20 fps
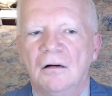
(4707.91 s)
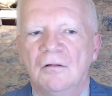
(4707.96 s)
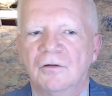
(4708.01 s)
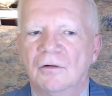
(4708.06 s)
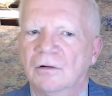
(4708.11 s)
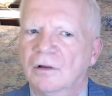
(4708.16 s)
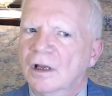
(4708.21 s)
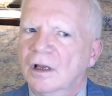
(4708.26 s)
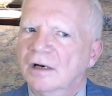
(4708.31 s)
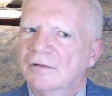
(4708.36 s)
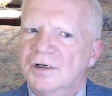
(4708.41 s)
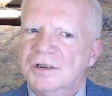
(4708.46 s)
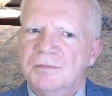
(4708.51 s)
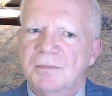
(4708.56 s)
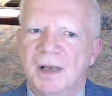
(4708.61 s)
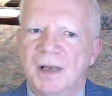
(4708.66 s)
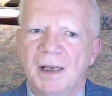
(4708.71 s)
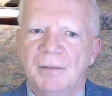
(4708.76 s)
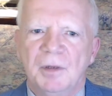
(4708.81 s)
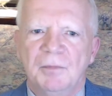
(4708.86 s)
For a lot of us
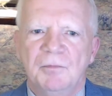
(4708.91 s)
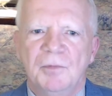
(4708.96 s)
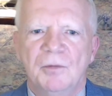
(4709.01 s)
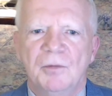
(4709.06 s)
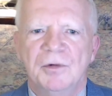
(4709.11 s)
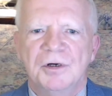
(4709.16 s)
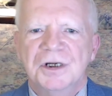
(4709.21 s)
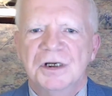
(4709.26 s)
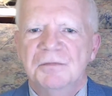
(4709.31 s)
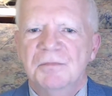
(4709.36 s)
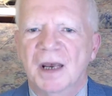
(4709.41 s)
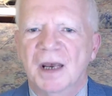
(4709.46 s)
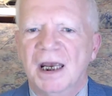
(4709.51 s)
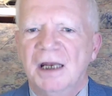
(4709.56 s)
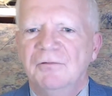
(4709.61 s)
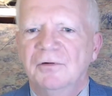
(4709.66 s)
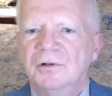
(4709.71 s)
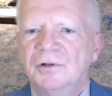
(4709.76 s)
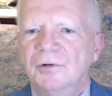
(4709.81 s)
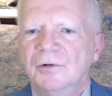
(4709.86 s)
baby boomers, it's
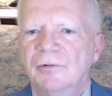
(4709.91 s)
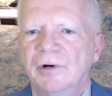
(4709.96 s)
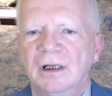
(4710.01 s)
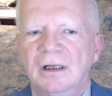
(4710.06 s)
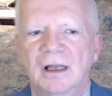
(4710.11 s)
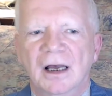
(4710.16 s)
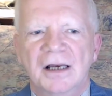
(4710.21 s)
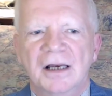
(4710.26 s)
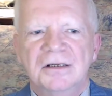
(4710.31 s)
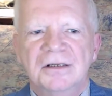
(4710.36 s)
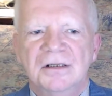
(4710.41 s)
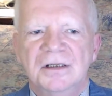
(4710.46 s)
painful to realize